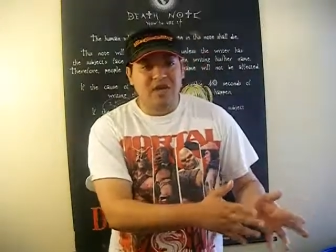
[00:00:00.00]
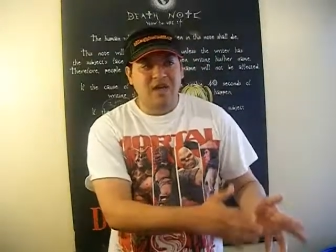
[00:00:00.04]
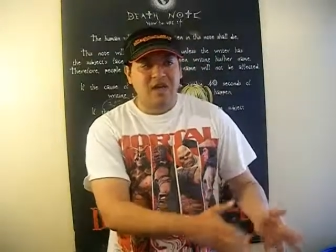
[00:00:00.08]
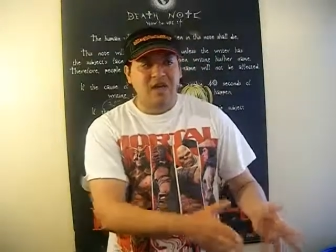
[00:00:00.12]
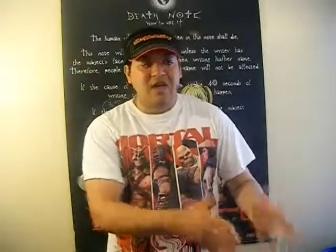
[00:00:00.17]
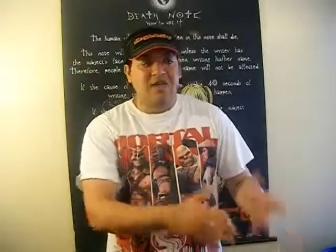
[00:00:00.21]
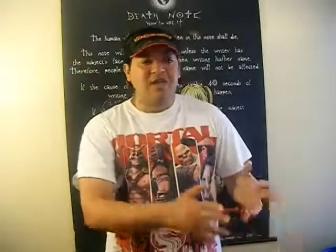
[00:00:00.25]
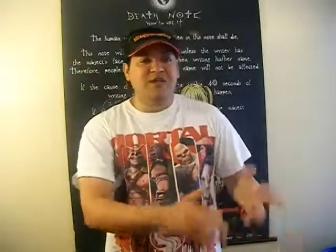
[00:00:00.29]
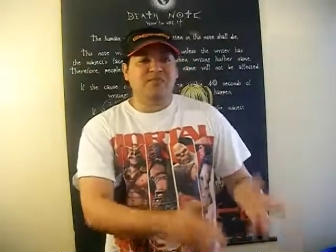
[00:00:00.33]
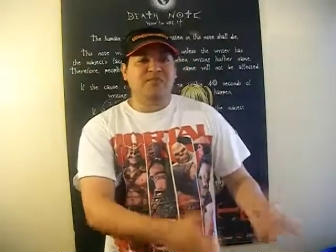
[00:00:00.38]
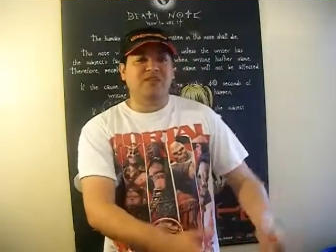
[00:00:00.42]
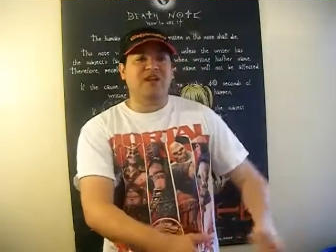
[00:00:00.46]

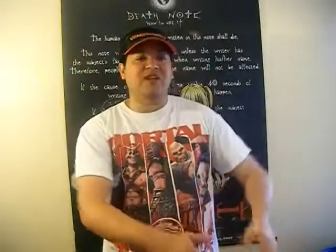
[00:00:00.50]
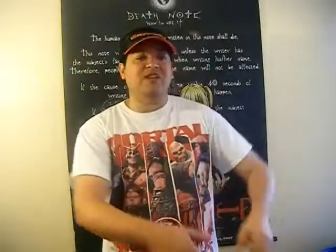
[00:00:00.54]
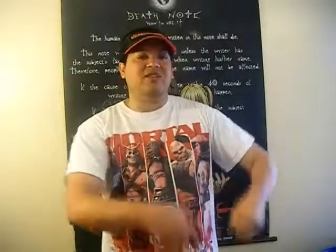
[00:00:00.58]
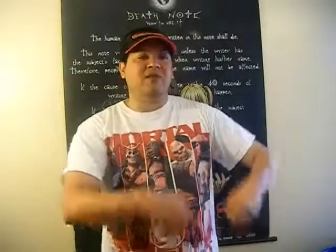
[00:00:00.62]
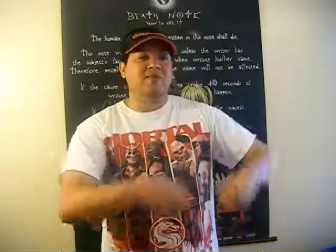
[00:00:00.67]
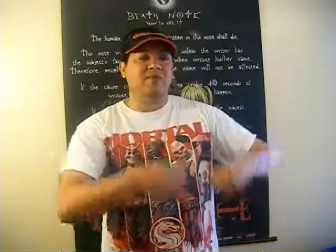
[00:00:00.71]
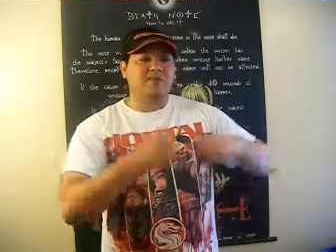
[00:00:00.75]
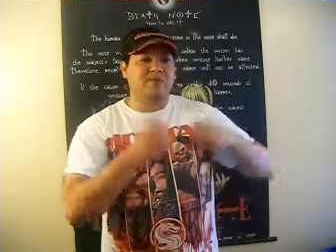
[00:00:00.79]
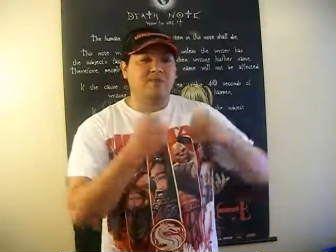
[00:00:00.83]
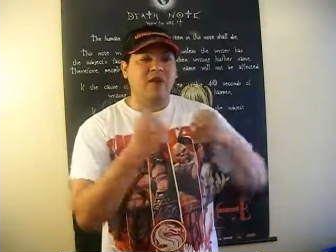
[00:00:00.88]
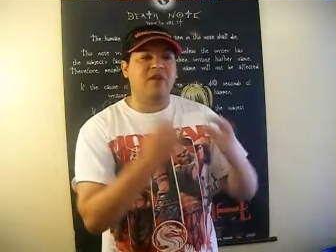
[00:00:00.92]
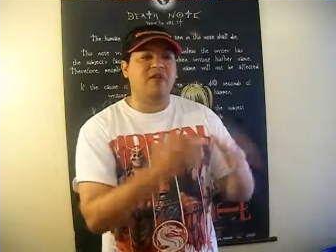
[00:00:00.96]
And he plays
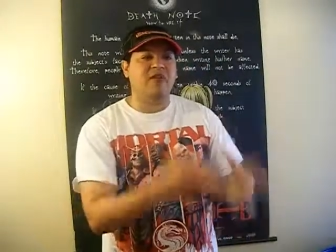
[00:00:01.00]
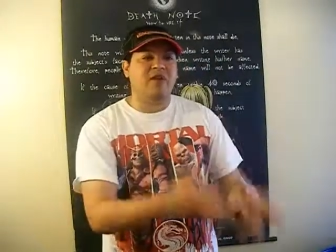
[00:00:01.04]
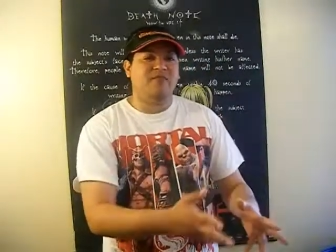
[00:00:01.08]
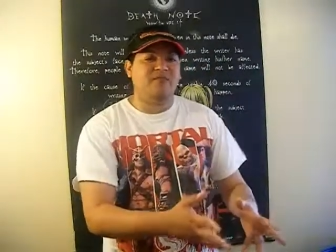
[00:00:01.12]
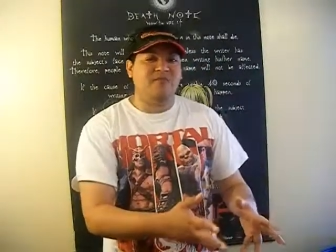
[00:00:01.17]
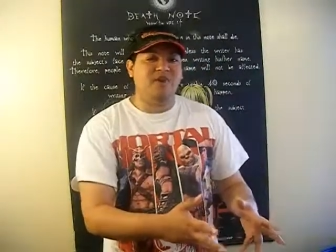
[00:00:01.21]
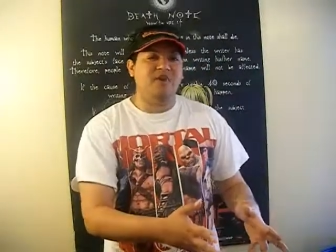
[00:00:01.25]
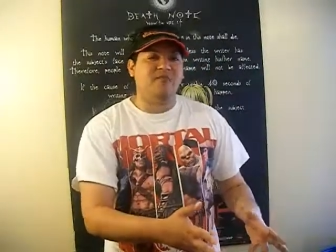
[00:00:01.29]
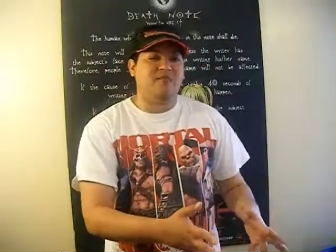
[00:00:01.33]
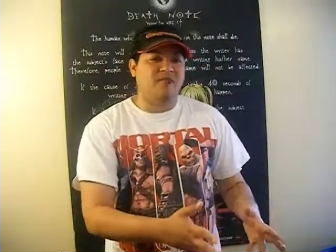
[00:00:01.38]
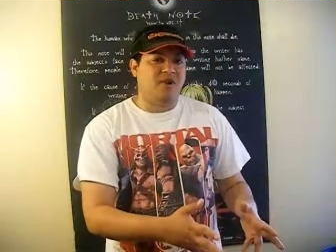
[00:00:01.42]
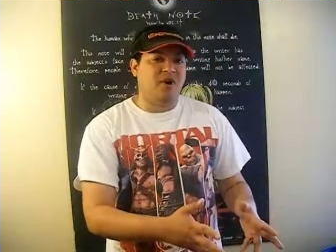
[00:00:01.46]
a very
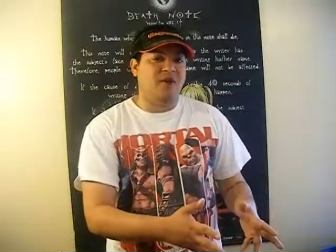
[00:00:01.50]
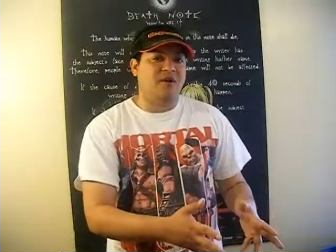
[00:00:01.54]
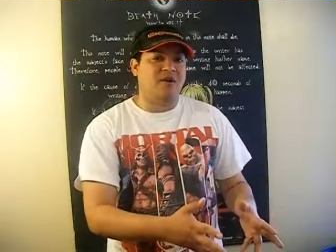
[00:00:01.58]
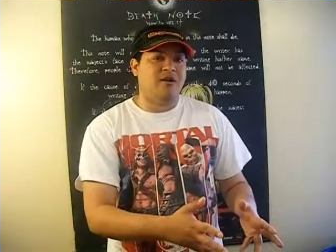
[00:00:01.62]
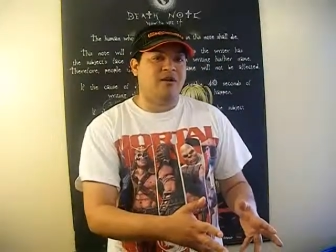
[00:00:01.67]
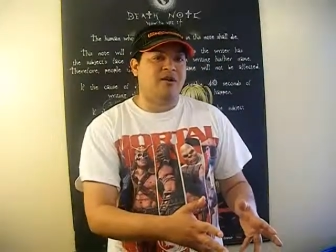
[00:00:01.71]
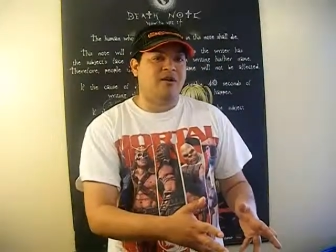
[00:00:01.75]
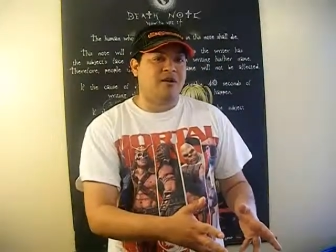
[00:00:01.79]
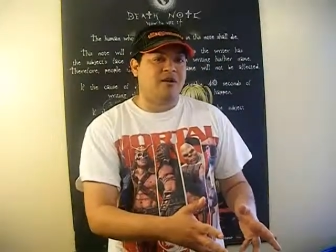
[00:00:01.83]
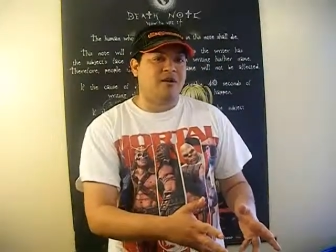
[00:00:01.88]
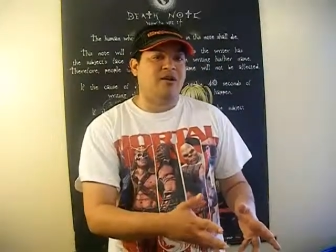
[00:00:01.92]
big part